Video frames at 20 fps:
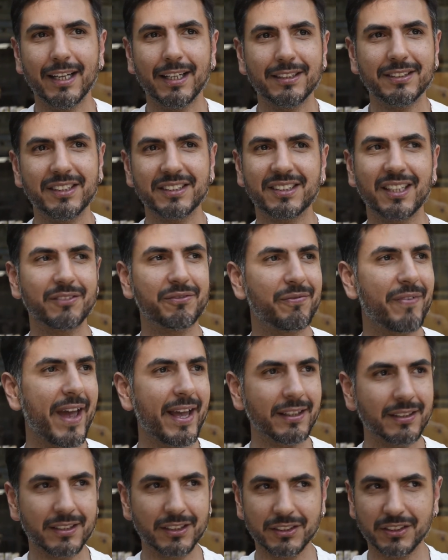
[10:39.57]

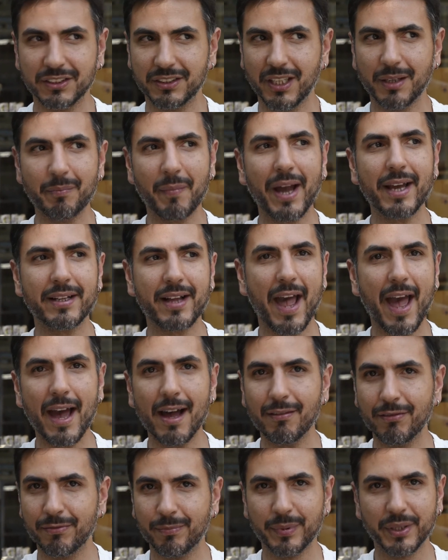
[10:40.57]
disadvantages they might
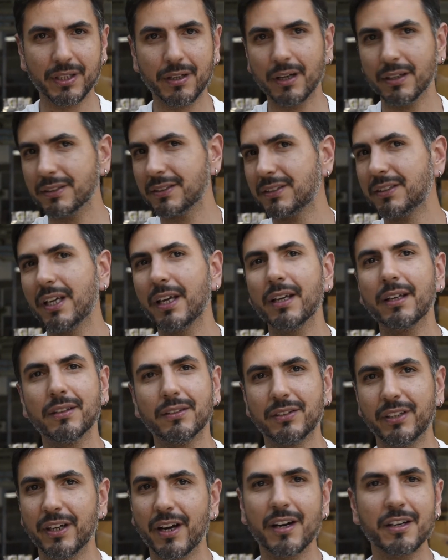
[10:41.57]
have because
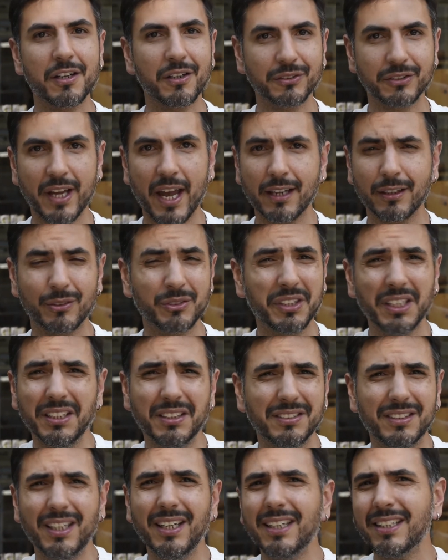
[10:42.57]
they are non-technical.
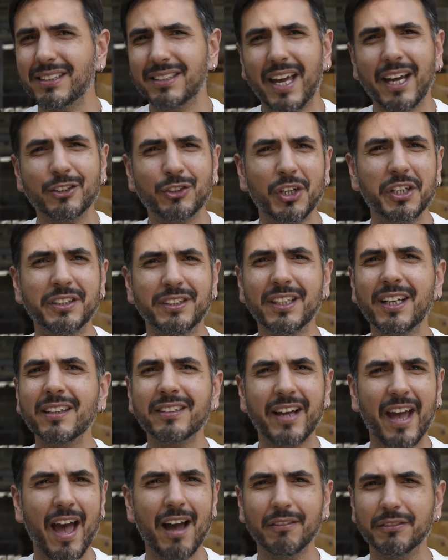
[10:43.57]
They actually didn't
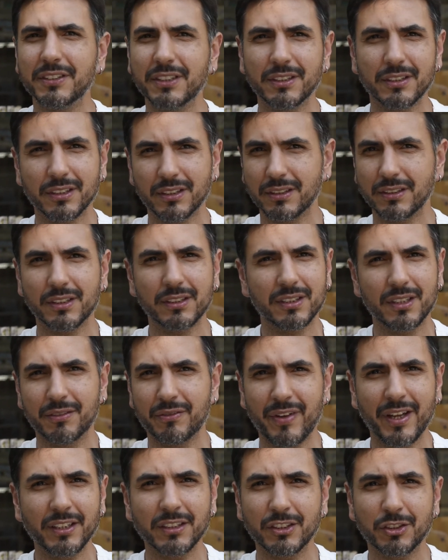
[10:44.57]
have the
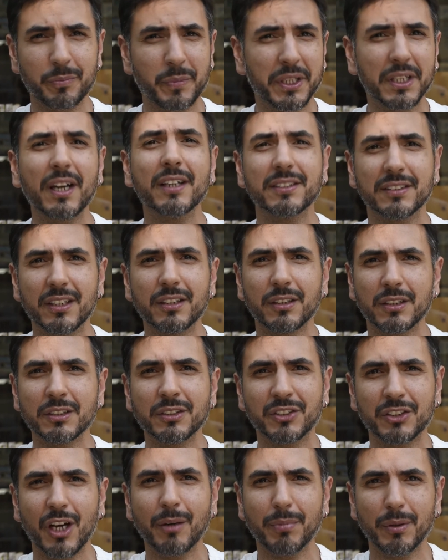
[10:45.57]
disadvantage because they are
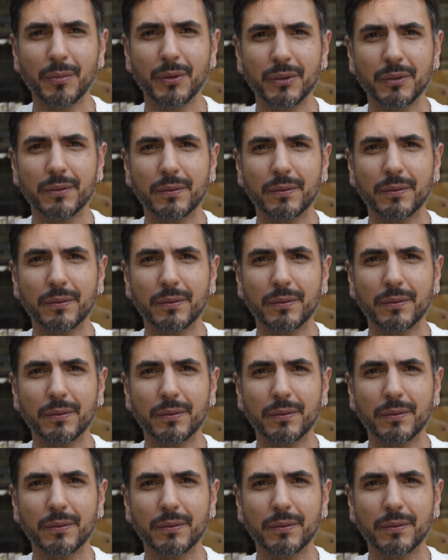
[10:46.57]
unstoppable.